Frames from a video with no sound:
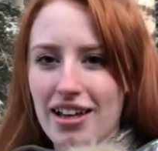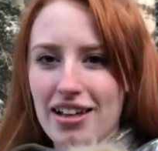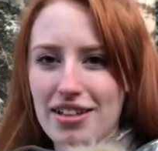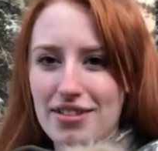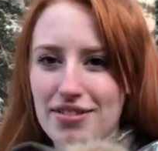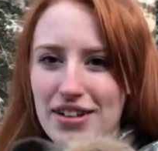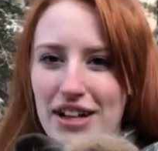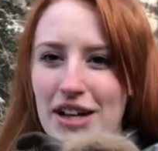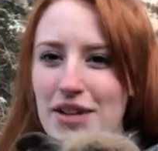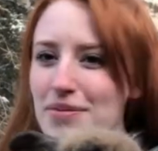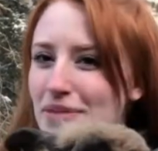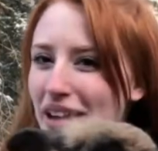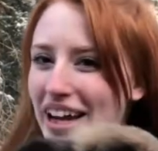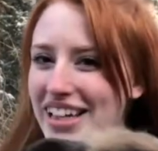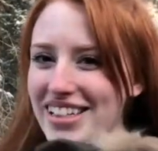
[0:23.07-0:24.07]
He's very
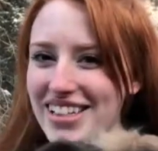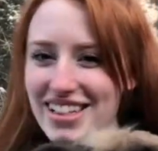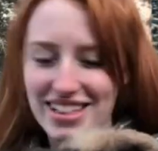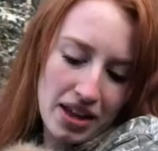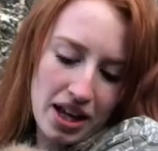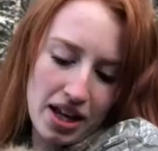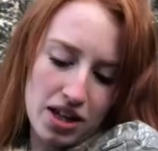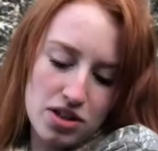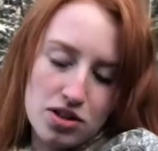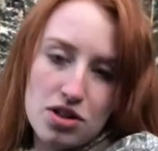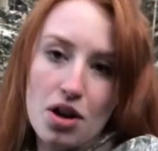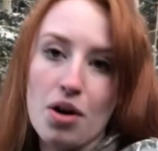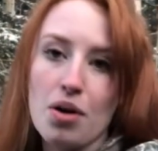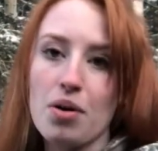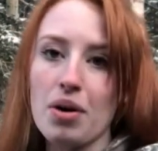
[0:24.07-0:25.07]
precious.
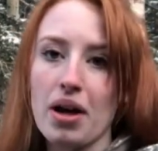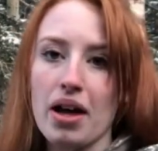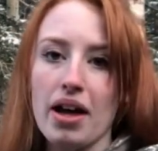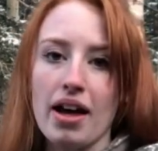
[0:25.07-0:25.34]
So